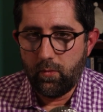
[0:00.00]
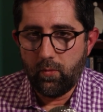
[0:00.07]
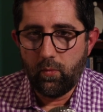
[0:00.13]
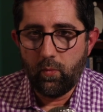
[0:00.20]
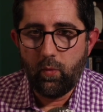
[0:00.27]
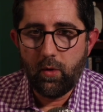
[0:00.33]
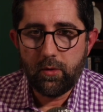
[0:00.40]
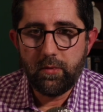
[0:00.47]

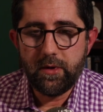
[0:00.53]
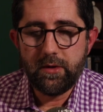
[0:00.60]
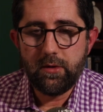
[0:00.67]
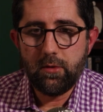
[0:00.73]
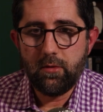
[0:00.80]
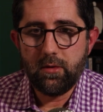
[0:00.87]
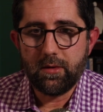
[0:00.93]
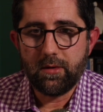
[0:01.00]
what do we
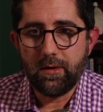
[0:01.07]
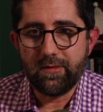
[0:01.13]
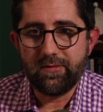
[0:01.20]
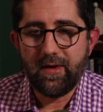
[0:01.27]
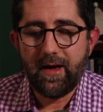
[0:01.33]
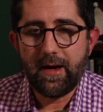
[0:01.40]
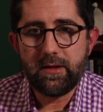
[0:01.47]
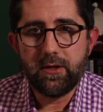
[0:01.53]
do
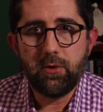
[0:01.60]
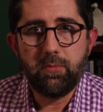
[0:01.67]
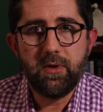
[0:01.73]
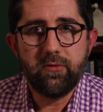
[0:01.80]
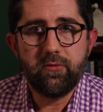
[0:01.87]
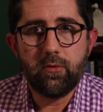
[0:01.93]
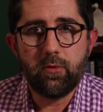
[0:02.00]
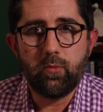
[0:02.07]
exactly
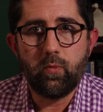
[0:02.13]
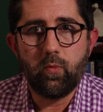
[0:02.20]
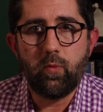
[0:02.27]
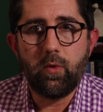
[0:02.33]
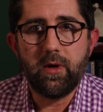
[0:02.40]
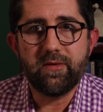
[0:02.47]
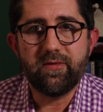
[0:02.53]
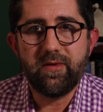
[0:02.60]
depends
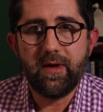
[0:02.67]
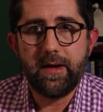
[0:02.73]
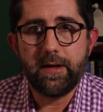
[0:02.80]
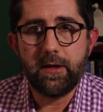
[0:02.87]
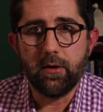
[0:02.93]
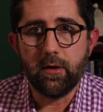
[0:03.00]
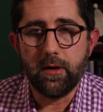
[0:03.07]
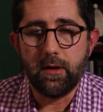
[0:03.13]
on what
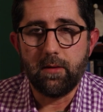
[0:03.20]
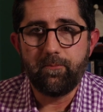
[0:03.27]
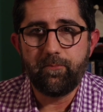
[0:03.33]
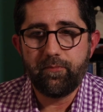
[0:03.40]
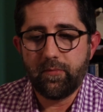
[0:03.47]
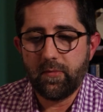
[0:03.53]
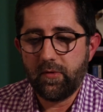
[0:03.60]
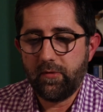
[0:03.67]
setting you're in.
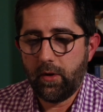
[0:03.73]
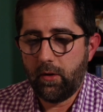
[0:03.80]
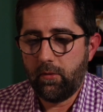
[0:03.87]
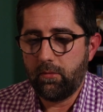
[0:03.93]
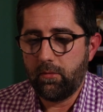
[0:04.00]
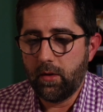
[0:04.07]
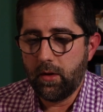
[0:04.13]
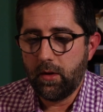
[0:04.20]

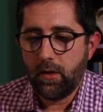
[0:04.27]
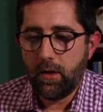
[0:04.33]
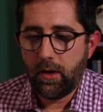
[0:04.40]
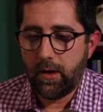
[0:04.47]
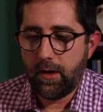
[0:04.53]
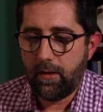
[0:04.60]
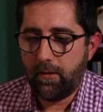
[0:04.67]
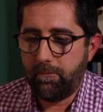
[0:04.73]
So
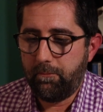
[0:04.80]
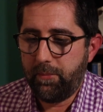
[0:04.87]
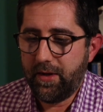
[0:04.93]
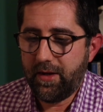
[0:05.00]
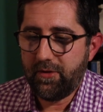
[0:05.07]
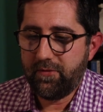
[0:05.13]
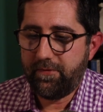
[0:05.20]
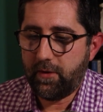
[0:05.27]

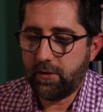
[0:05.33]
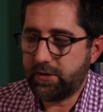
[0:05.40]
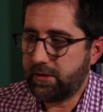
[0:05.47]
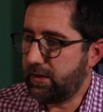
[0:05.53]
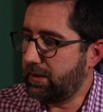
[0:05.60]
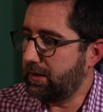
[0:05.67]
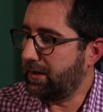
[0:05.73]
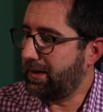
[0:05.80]
PAs
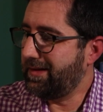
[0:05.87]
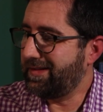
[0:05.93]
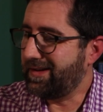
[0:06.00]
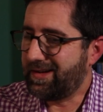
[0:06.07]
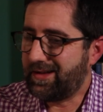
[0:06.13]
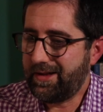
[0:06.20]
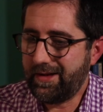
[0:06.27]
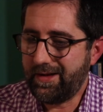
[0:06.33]
functioning in
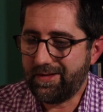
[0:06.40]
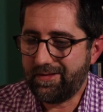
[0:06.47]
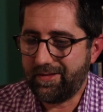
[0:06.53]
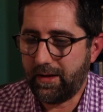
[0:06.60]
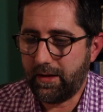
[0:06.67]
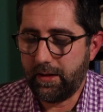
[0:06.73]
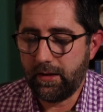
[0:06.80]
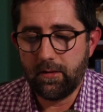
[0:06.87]
the clinic
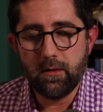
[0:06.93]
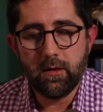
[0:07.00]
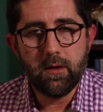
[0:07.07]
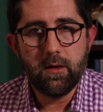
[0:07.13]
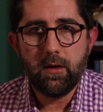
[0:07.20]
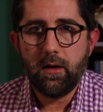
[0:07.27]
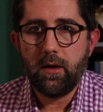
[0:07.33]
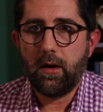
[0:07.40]
setting,
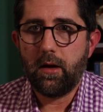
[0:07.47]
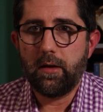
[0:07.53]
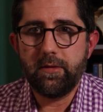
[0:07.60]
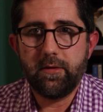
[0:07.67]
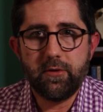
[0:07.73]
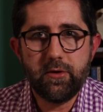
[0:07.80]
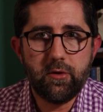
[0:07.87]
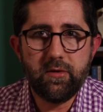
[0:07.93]

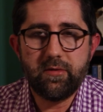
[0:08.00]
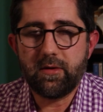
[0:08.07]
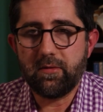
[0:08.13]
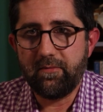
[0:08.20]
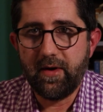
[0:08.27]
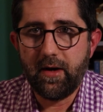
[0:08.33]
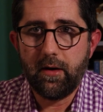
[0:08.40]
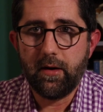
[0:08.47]
their duties
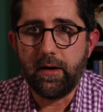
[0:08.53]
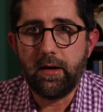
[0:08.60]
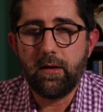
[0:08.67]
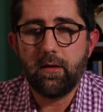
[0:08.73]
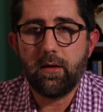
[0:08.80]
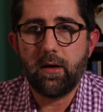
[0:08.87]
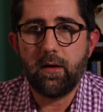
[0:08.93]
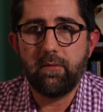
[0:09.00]
can vary
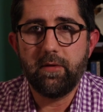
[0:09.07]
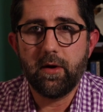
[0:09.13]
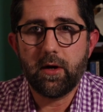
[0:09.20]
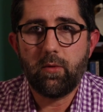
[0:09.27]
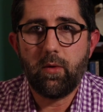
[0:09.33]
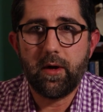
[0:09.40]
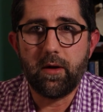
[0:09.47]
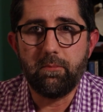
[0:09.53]

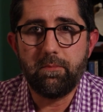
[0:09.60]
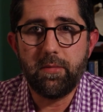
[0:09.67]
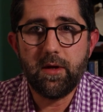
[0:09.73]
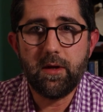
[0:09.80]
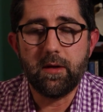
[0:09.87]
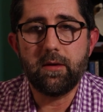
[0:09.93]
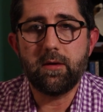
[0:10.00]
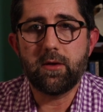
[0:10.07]
quite a
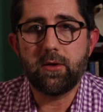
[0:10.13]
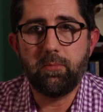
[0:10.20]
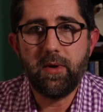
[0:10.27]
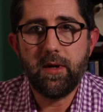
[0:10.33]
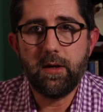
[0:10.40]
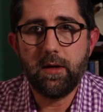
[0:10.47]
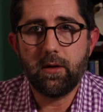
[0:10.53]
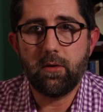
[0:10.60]
bit
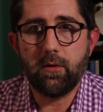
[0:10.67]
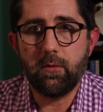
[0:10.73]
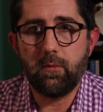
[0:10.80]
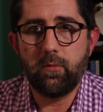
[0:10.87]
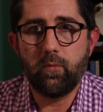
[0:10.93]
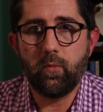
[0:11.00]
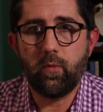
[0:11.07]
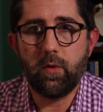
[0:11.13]
depending
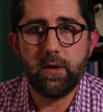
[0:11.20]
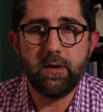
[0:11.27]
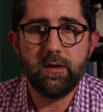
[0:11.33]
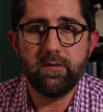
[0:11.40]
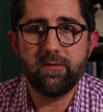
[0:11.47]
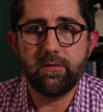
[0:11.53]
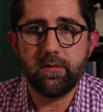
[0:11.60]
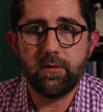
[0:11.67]
on what it
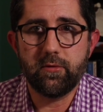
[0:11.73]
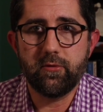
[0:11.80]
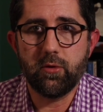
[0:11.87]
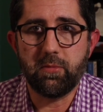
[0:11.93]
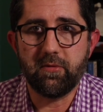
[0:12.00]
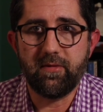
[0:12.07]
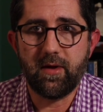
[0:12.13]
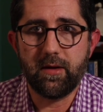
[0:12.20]
is that their
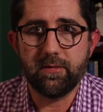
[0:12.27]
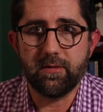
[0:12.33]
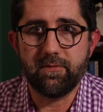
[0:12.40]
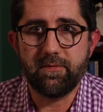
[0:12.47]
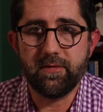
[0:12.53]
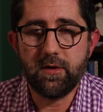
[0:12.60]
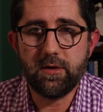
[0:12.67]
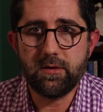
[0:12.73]
supervising
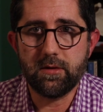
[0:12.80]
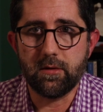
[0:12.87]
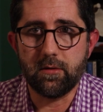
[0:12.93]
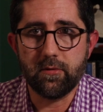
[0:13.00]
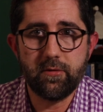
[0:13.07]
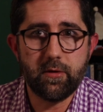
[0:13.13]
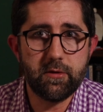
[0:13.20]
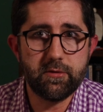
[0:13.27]
physician
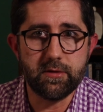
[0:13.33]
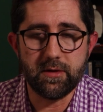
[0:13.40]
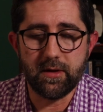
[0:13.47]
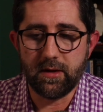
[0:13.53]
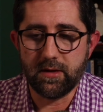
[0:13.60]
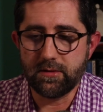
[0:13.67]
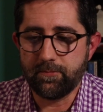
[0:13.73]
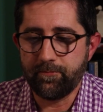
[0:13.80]
or surgeon
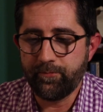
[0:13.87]
does.